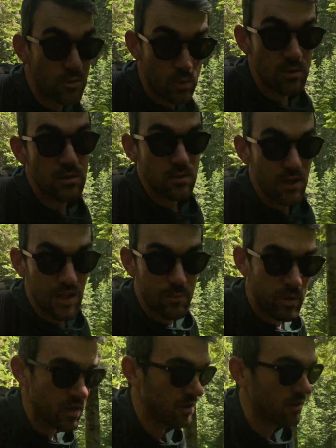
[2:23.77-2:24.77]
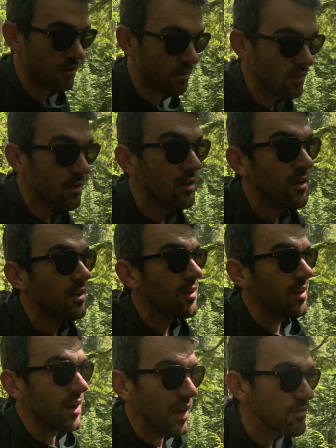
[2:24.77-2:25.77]
towards the top.
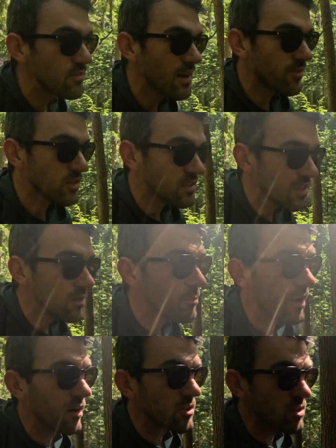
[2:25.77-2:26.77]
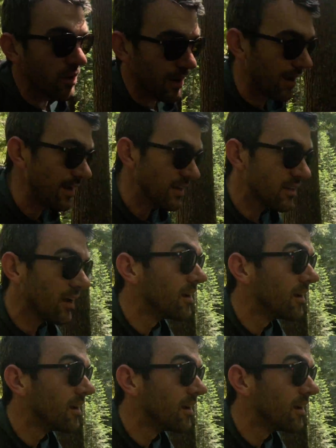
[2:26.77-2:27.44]
And I've never seen bears on a hike,